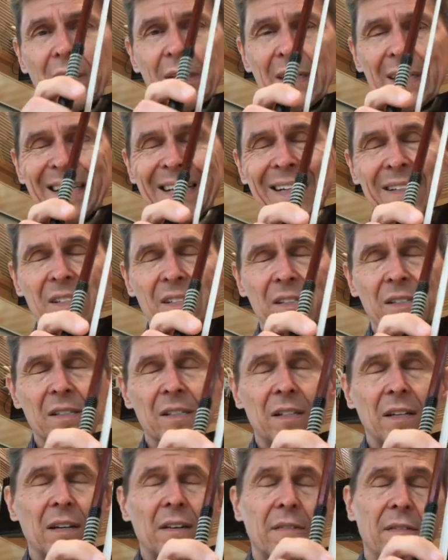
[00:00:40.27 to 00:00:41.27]
gets
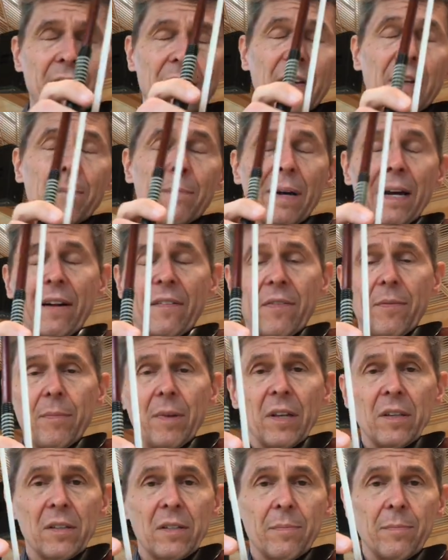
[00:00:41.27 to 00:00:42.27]
feedback from the
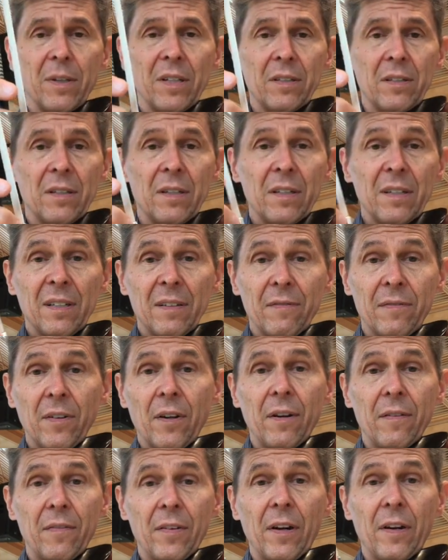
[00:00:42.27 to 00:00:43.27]
instrument in a
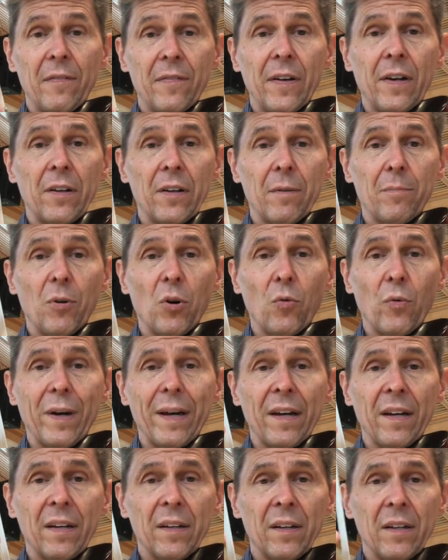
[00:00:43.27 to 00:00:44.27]
very, very valuable
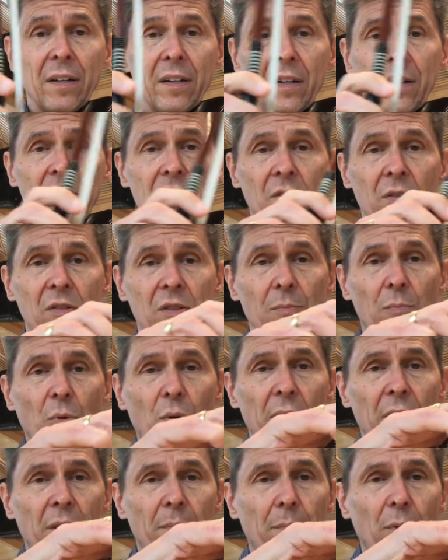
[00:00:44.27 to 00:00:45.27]
way. So it's
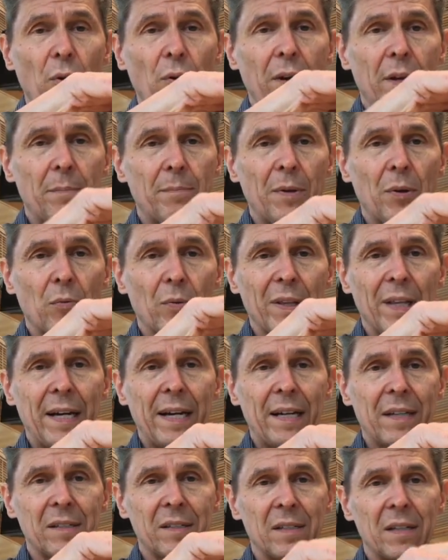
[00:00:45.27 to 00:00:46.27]
important the bow hand be
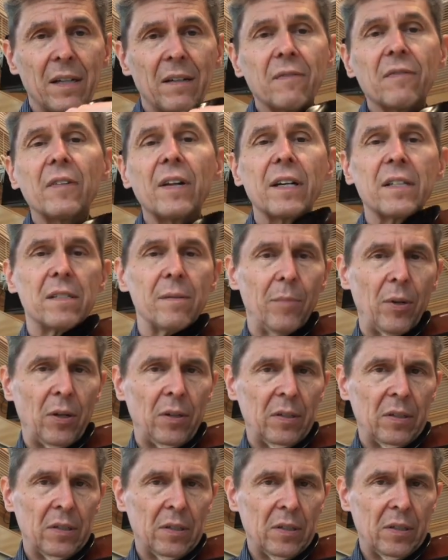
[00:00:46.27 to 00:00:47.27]
relaxed and flexible.
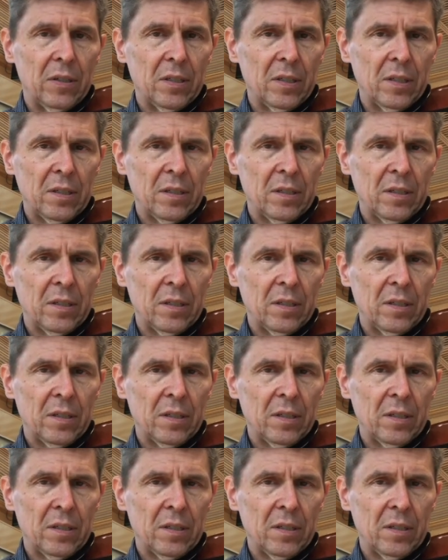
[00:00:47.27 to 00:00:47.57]
So